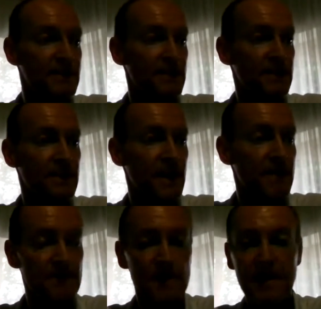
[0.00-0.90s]

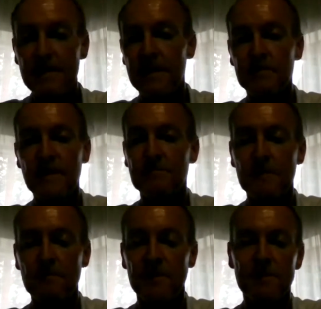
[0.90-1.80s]
their treatment
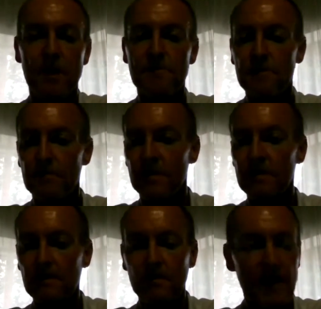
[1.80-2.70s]
was abominable.
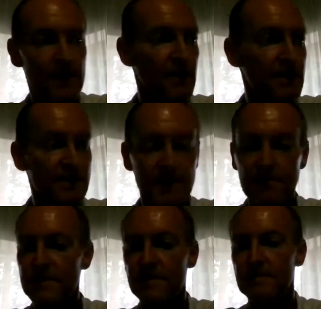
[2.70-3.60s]
Quite honestly, it was
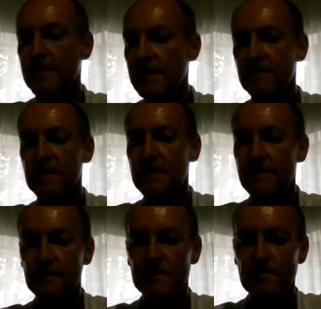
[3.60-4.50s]
despicable every
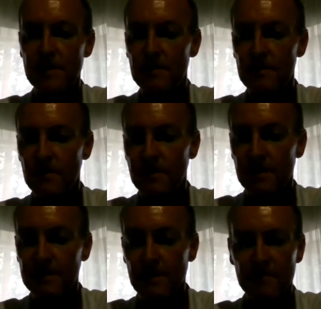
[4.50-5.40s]
which way you look at
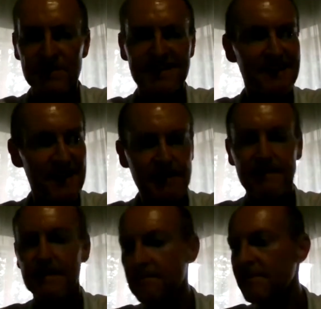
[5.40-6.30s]
it. There was
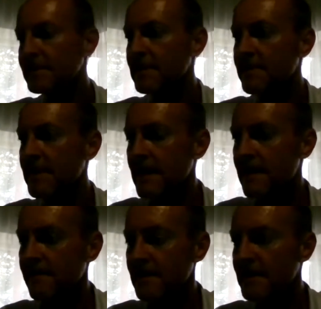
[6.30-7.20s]
nothing about their
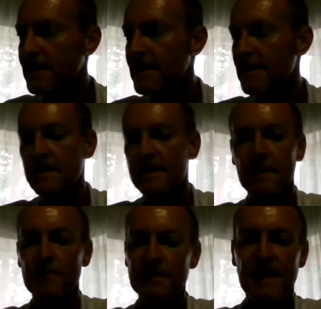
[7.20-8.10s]
behavior that
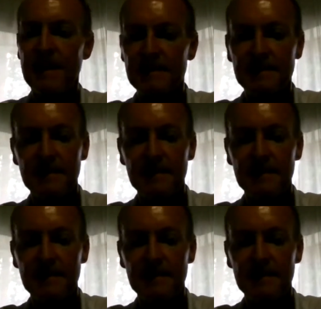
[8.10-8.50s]
was in any sense